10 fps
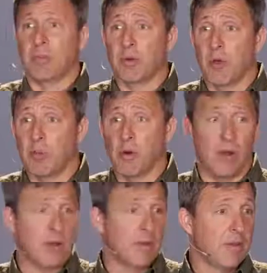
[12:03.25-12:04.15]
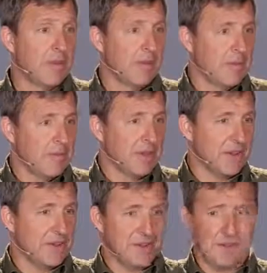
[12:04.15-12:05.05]
a parole board,
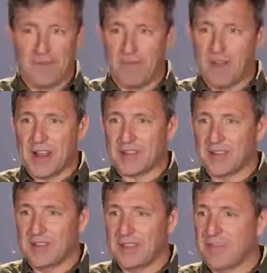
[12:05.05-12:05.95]
because they're fresh.